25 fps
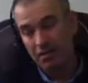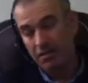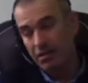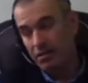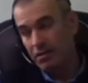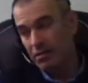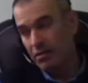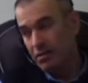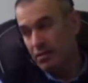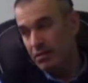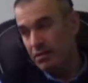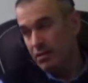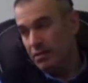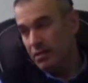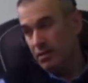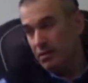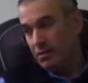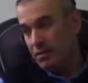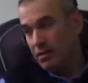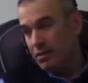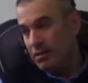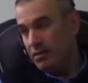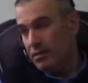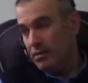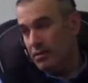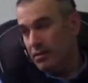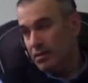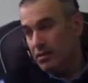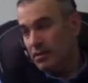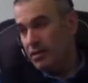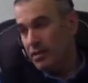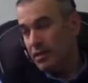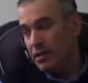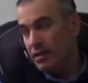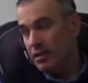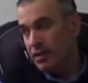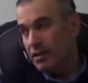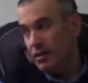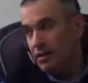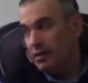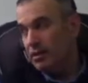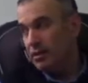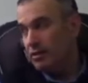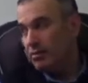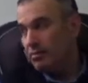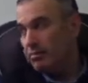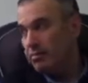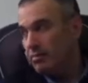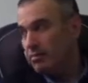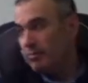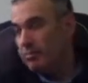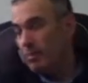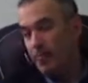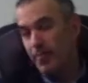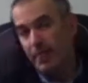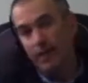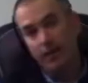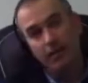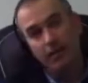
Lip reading: Yeah. Do you think that